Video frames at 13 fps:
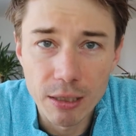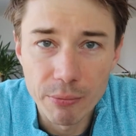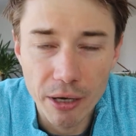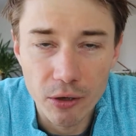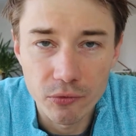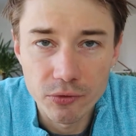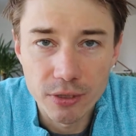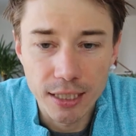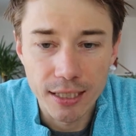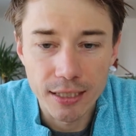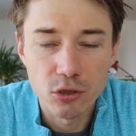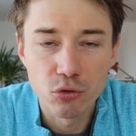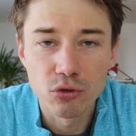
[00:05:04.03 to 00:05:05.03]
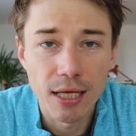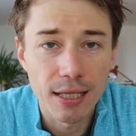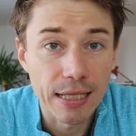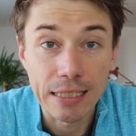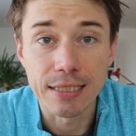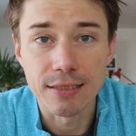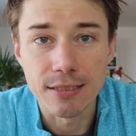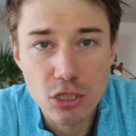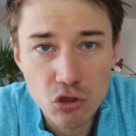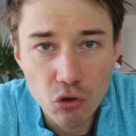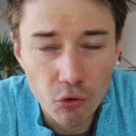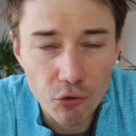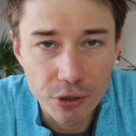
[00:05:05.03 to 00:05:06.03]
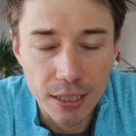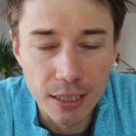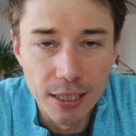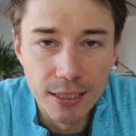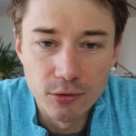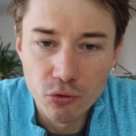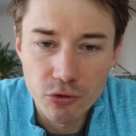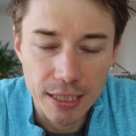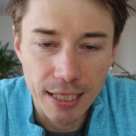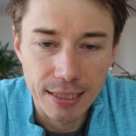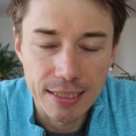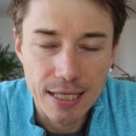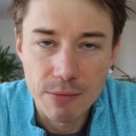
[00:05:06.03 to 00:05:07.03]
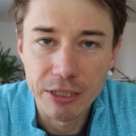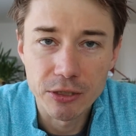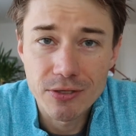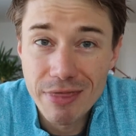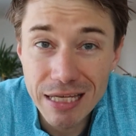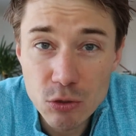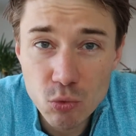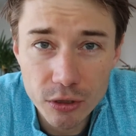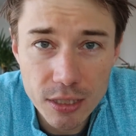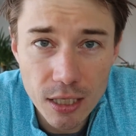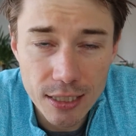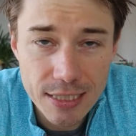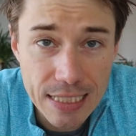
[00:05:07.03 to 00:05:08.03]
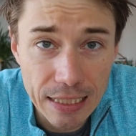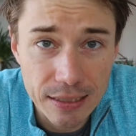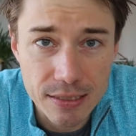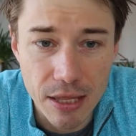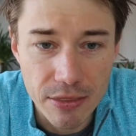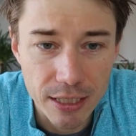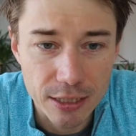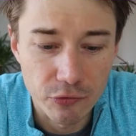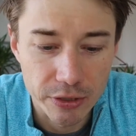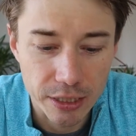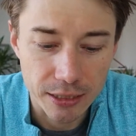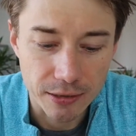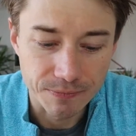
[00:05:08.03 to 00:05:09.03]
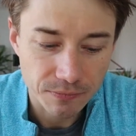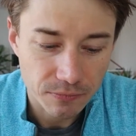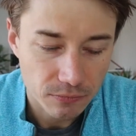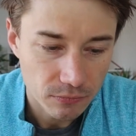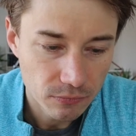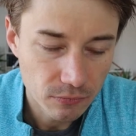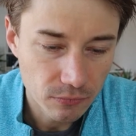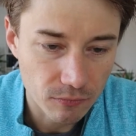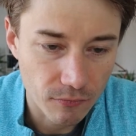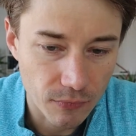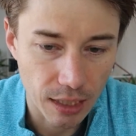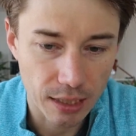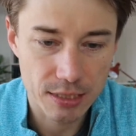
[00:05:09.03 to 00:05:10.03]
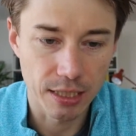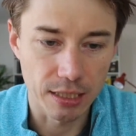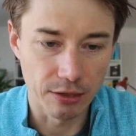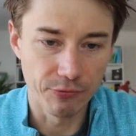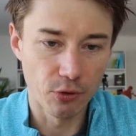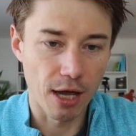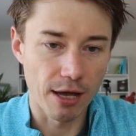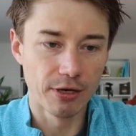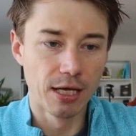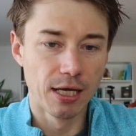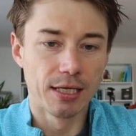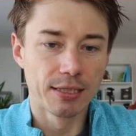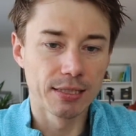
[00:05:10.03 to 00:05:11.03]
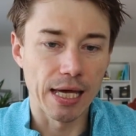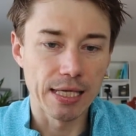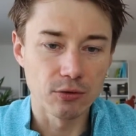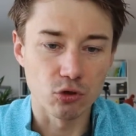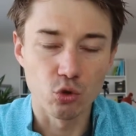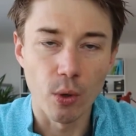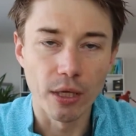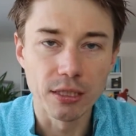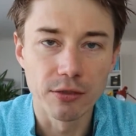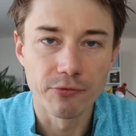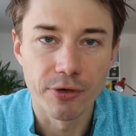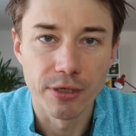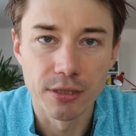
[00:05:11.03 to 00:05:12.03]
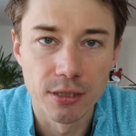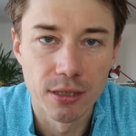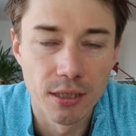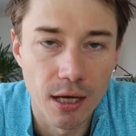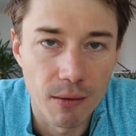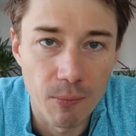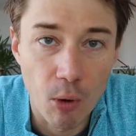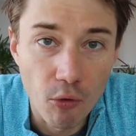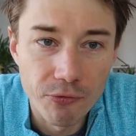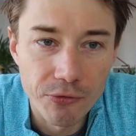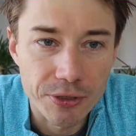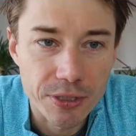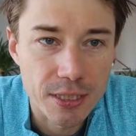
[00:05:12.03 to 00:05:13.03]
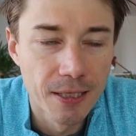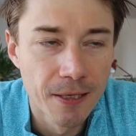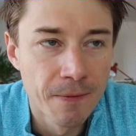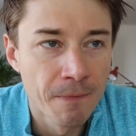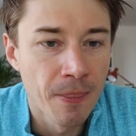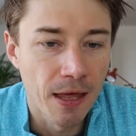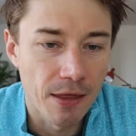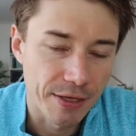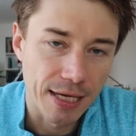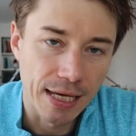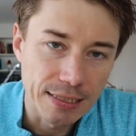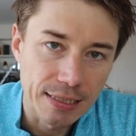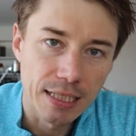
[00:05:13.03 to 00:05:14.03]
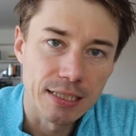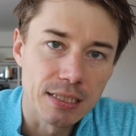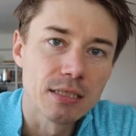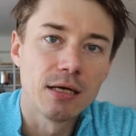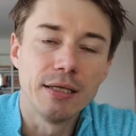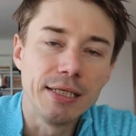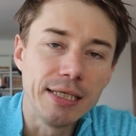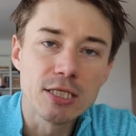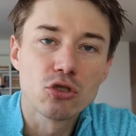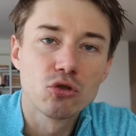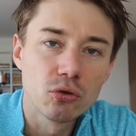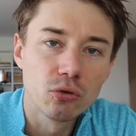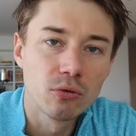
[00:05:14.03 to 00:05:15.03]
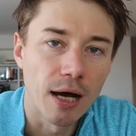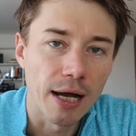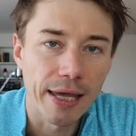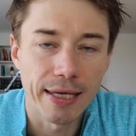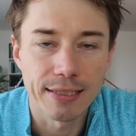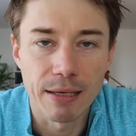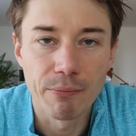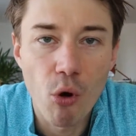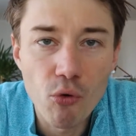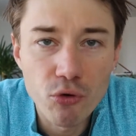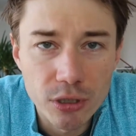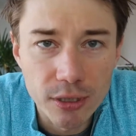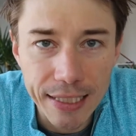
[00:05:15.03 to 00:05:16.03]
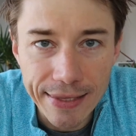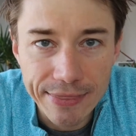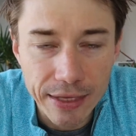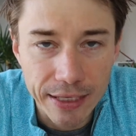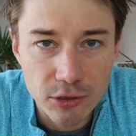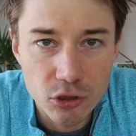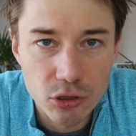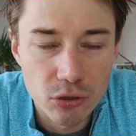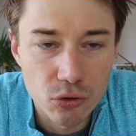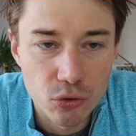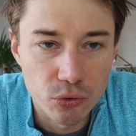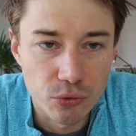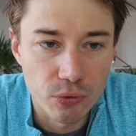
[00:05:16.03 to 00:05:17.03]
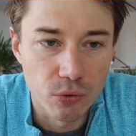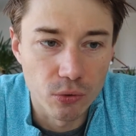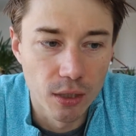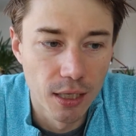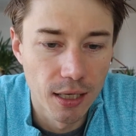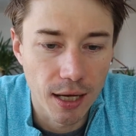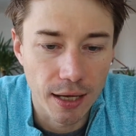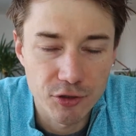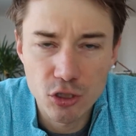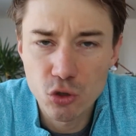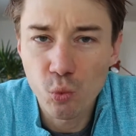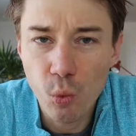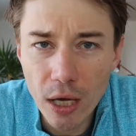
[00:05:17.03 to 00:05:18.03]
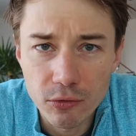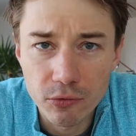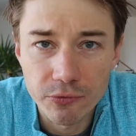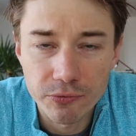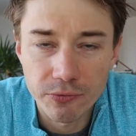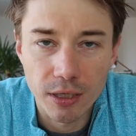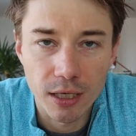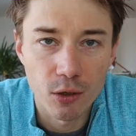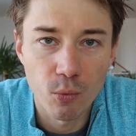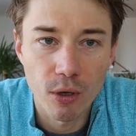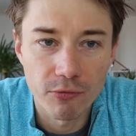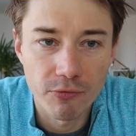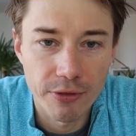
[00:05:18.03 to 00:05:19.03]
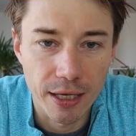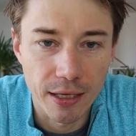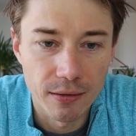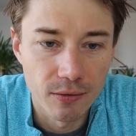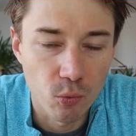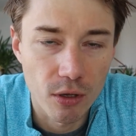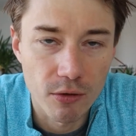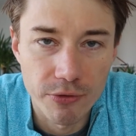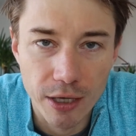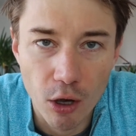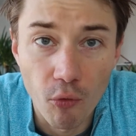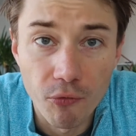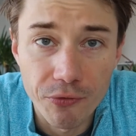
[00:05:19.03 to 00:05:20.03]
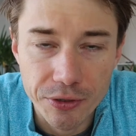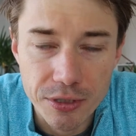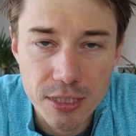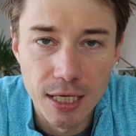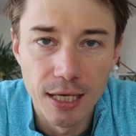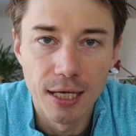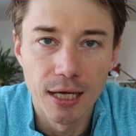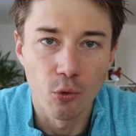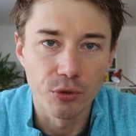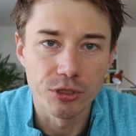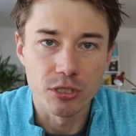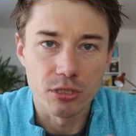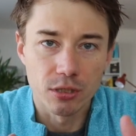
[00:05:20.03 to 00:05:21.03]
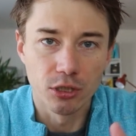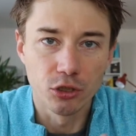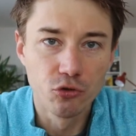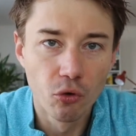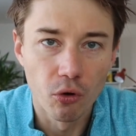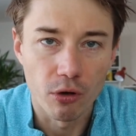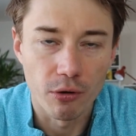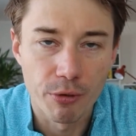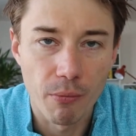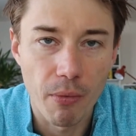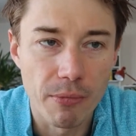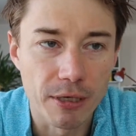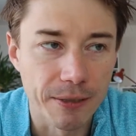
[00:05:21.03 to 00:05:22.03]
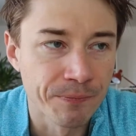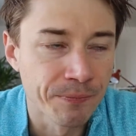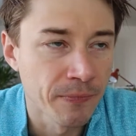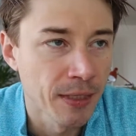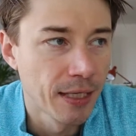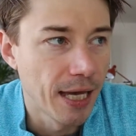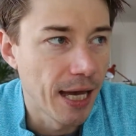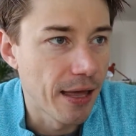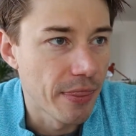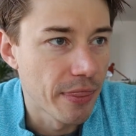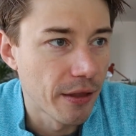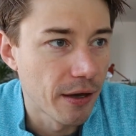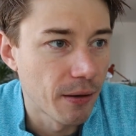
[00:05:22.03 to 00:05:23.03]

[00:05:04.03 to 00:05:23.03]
about, to tell a little story to the candidate, because that's what sells at the end of the day. Say if you have 10 or 20 different offers, the candidate needs to get emotionally attached to just one of the offers, which is your probably, and